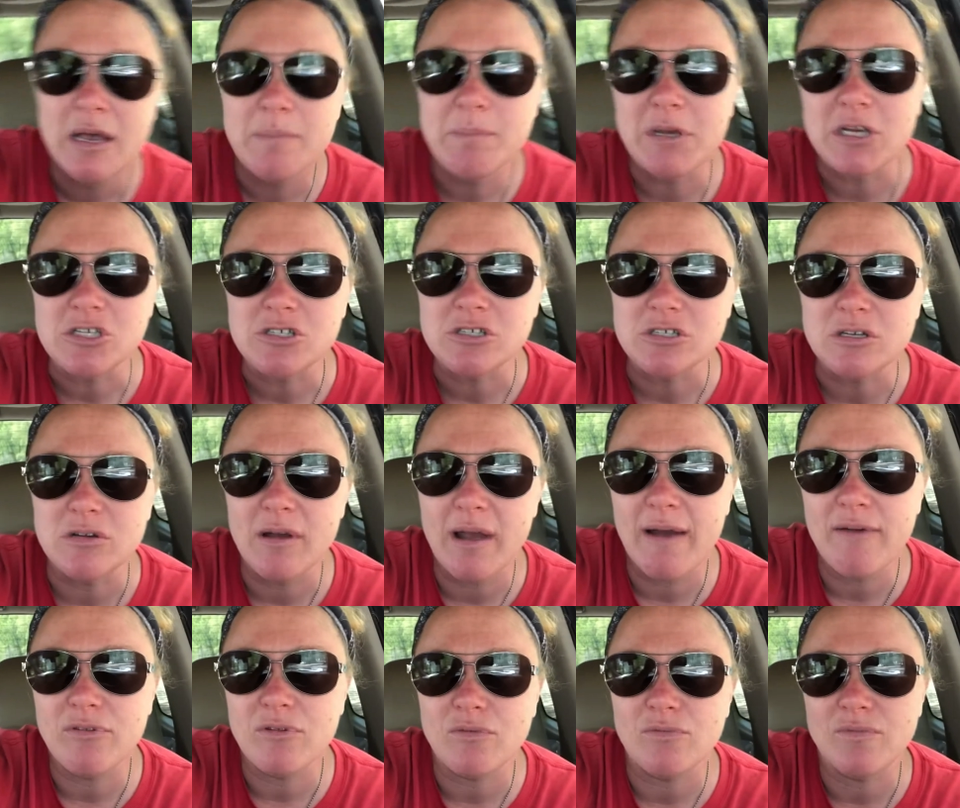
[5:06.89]
Make sure you
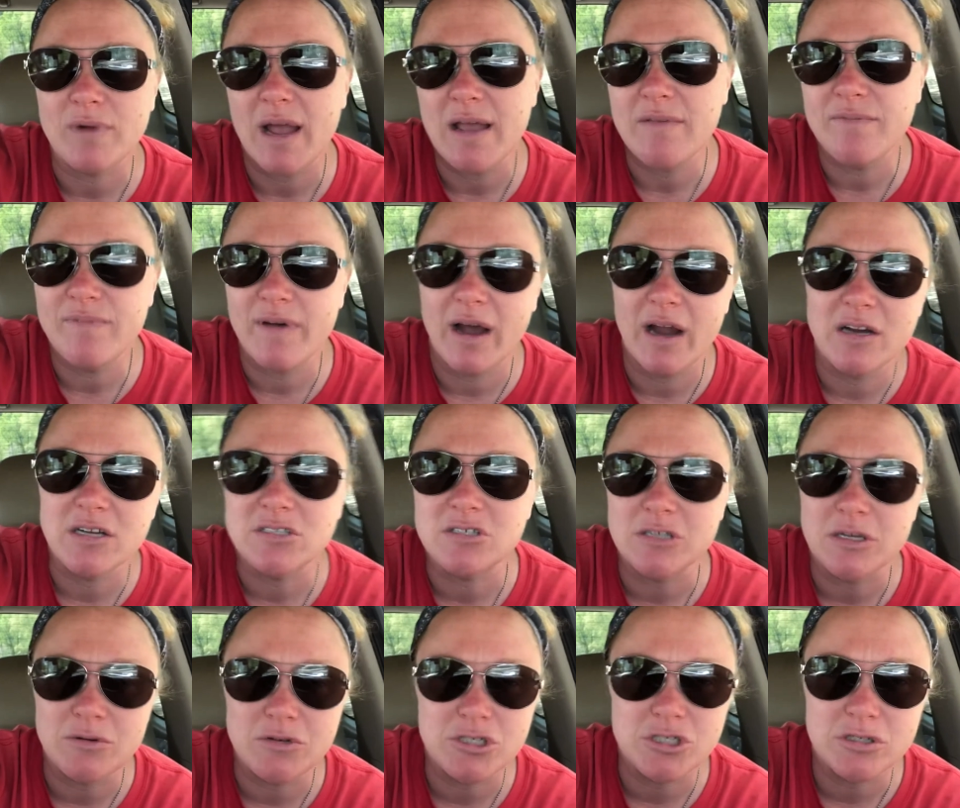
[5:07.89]
have the right fire
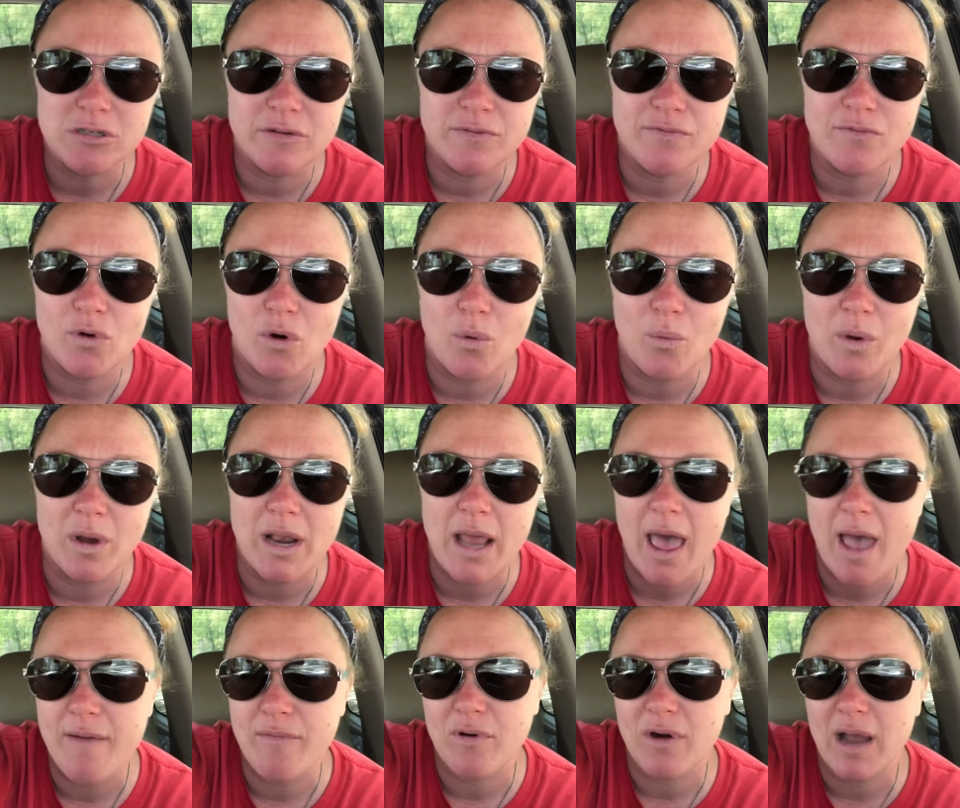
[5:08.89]
extinguisher for
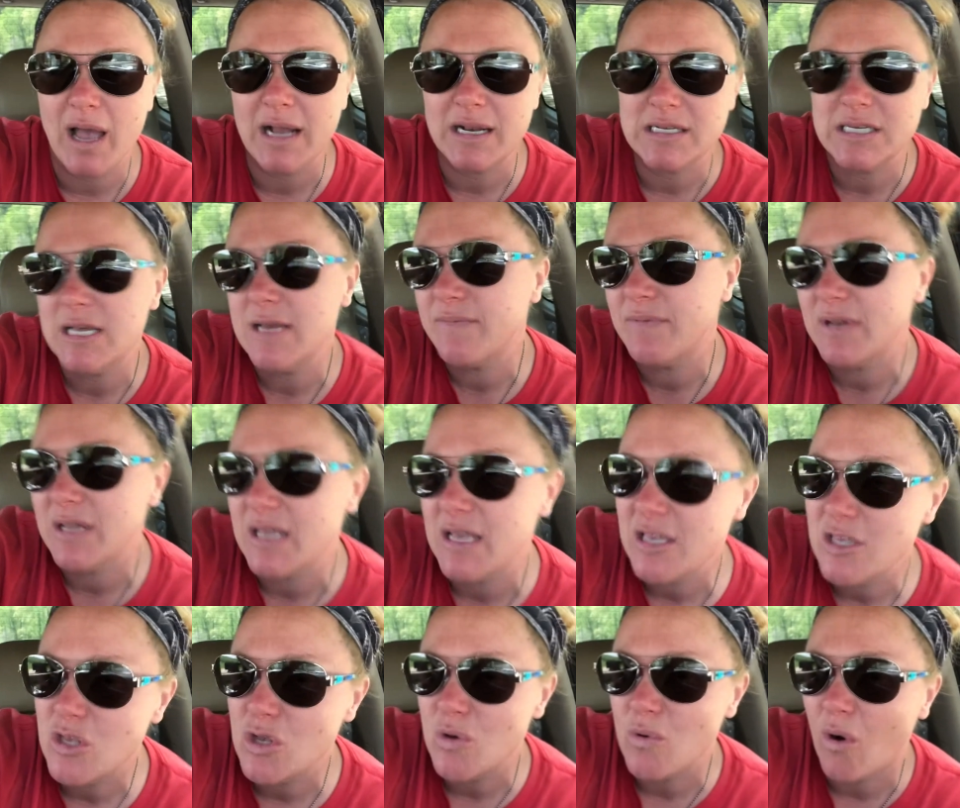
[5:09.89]
whatever activity
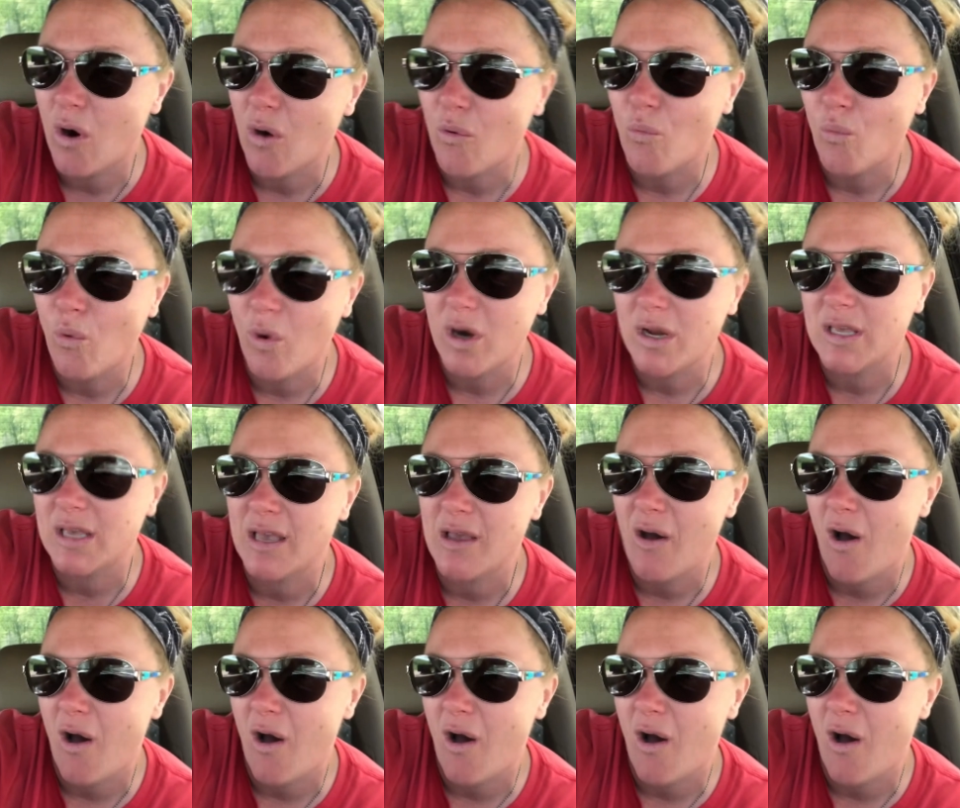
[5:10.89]
you are working